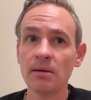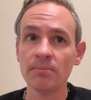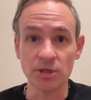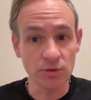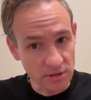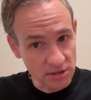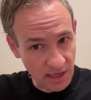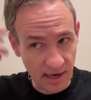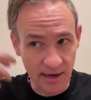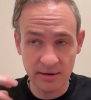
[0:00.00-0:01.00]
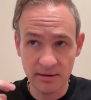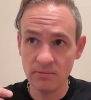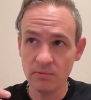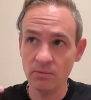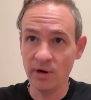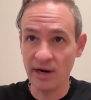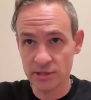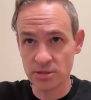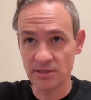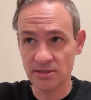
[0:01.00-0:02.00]
but you decide what
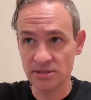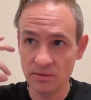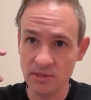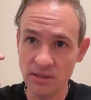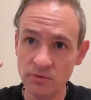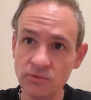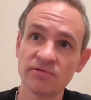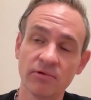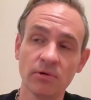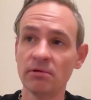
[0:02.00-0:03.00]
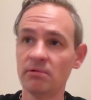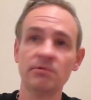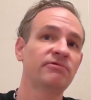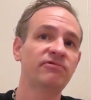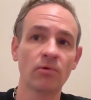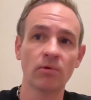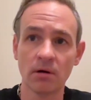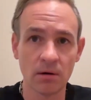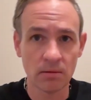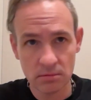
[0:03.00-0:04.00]
actually is going to be useful
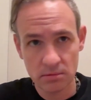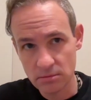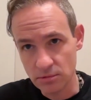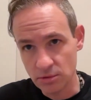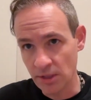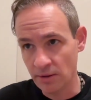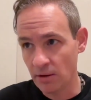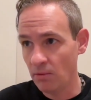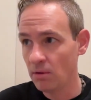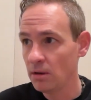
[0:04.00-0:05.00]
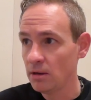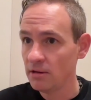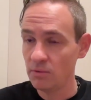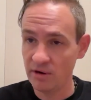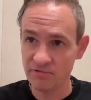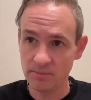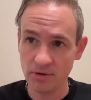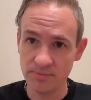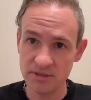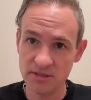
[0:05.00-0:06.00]
for, you know, whatever
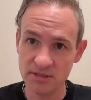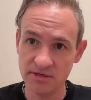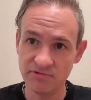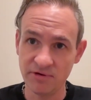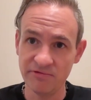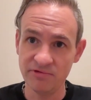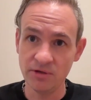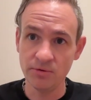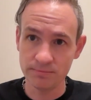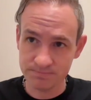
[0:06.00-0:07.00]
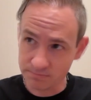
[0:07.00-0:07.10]
purpose is in front of you.